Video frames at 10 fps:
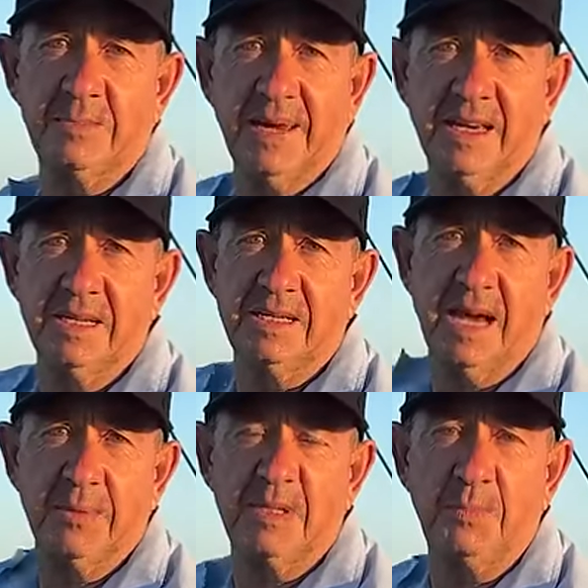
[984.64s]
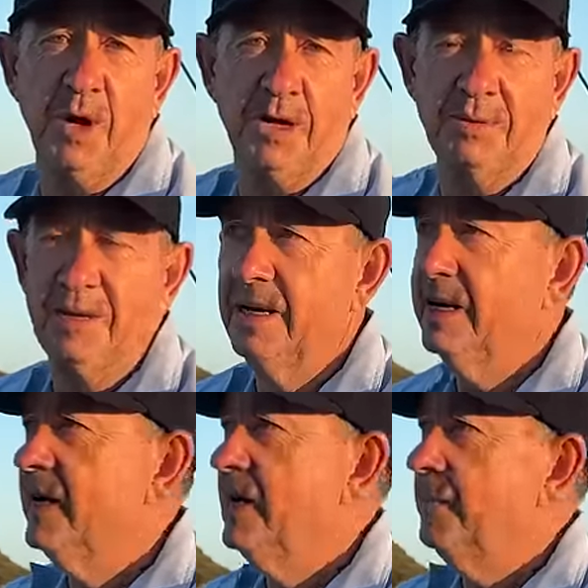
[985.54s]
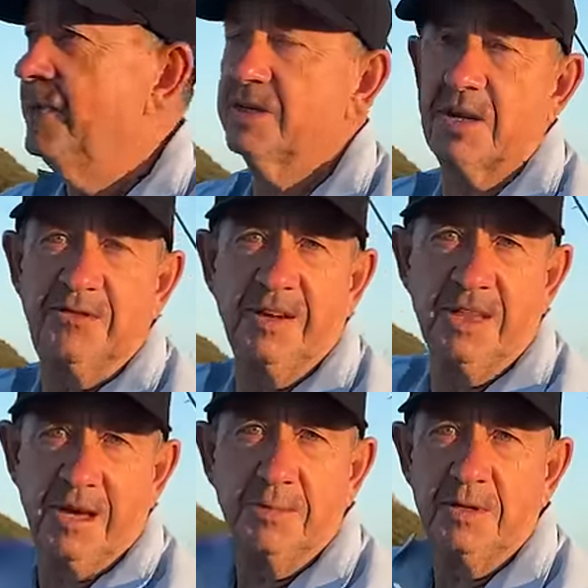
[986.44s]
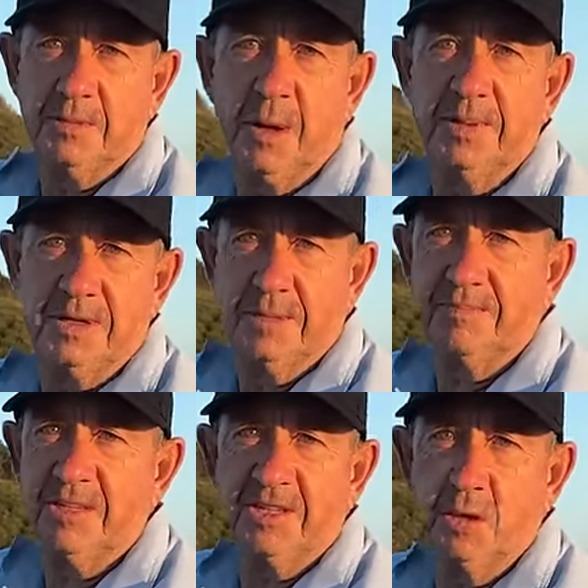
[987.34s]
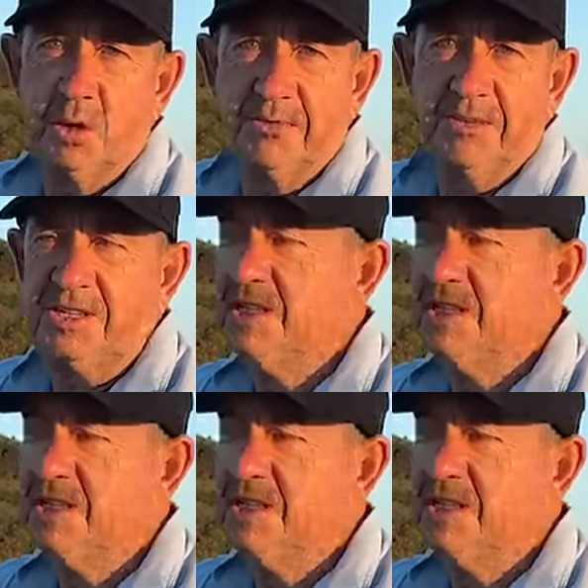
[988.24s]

back in the same spot because I figure there is probably a school of fish